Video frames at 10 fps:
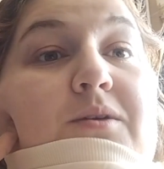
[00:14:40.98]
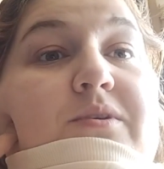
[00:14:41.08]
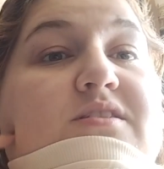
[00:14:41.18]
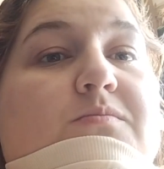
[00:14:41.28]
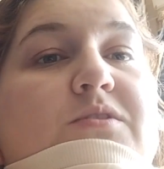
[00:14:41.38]
my
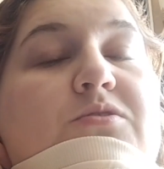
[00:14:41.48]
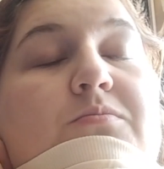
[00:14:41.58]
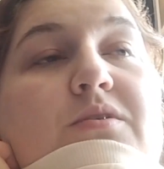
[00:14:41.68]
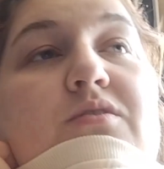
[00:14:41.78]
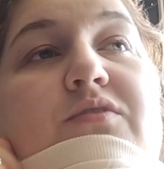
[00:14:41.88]
wisdom
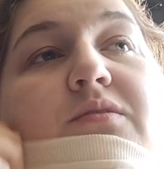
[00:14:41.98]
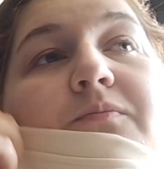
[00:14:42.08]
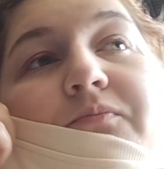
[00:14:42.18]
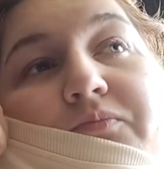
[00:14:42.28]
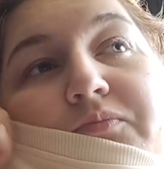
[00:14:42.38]
tooth moving.
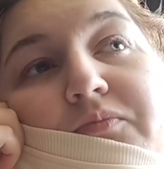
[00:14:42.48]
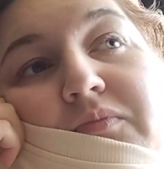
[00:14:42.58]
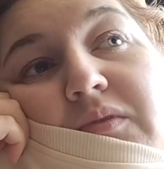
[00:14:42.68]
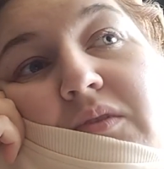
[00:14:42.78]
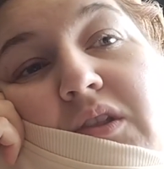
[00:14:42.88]

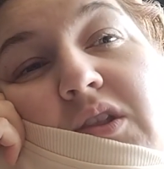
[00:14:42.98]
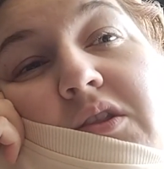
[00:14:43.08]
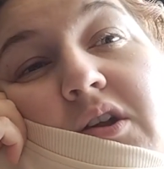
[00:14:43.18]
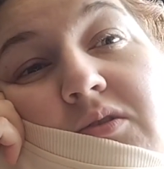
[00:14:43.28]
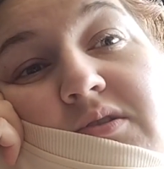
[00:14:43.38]

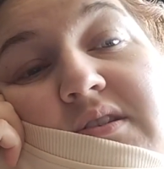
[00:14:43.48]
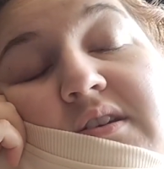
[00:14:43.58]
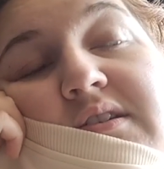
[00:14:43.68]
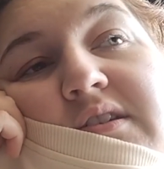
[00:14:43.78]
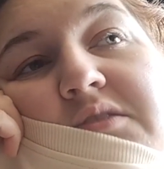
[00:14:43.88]
Nose
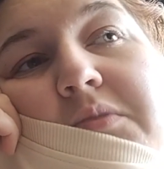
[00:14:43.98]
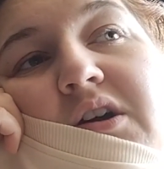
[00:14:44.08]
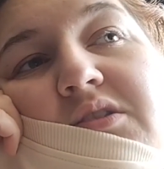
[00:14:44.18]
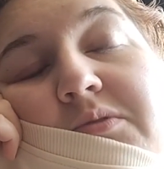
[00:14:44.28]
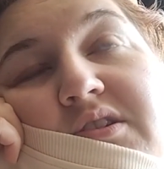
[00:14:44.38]
isn't as
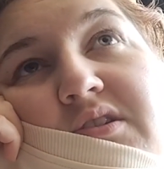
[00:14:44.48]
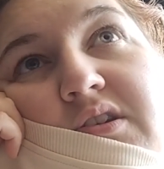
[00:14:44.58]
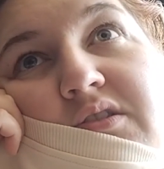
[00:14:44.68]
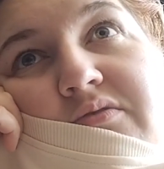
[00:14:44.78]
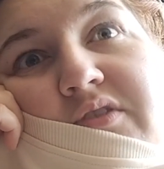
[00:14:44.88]
blocked, but
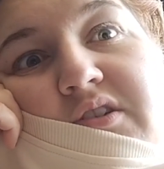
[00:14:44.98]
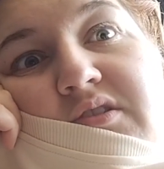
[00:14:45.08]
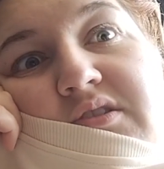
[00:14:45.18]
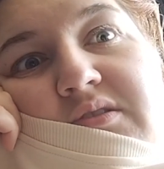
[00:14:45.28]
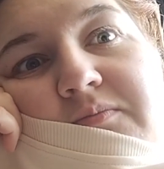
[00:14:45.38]
still
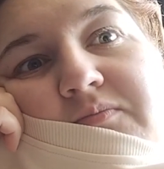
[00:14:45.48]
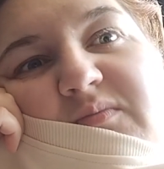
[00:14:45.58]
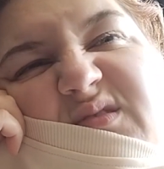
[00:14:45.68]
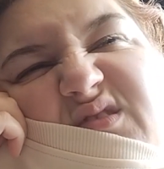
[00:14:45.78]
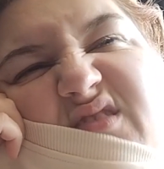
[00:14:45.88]
feels
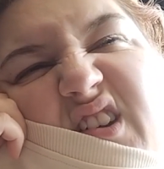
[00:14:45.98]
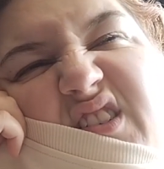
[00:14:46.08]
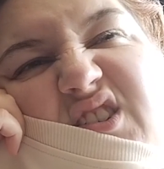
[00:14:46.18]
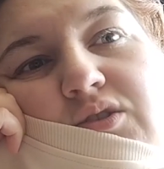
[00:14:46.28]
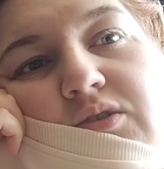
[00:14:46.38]

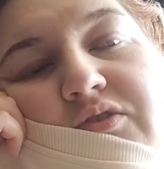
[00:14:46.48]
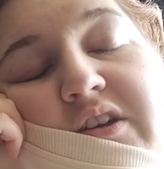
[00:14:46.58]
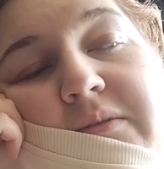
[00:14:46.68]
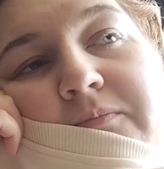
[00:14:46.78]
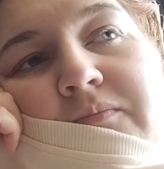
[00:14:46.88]
very
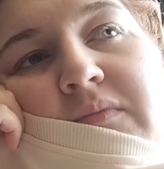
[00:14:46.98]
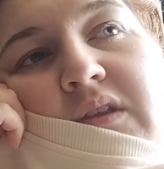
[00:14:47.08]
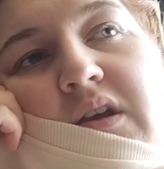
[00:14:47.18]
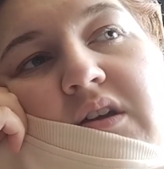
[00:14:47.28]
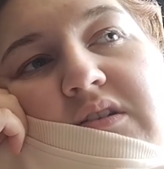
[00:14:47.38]
stuffy.
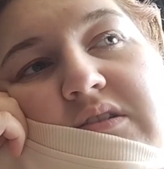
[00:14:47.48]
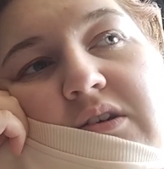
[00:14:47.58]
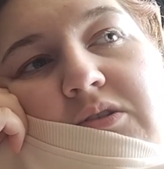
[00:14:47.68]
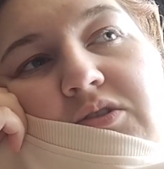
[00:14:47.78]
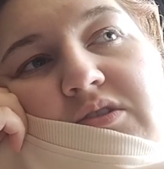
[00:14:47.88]

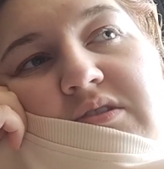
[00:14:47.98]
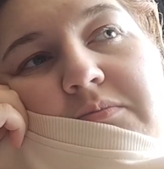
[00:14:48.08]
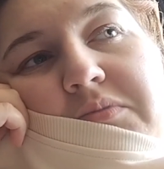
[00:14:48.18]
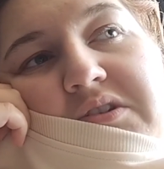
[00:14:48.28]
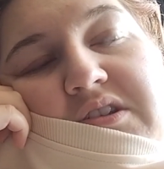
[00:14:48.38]
So it does,
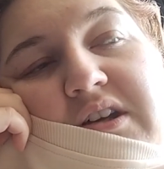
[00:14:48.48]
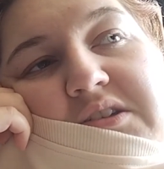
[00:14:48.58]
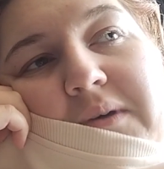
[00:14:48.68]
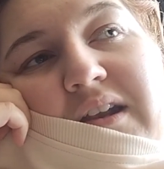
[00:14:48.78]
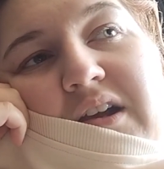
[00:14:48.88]
but it's not
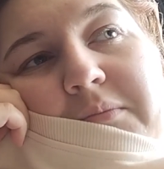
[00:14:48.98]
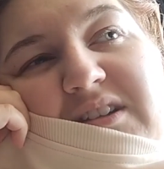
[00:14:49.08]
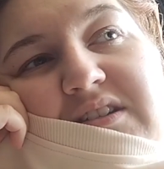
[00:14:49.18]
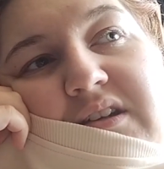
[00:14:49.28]
as bad. Like, I'm not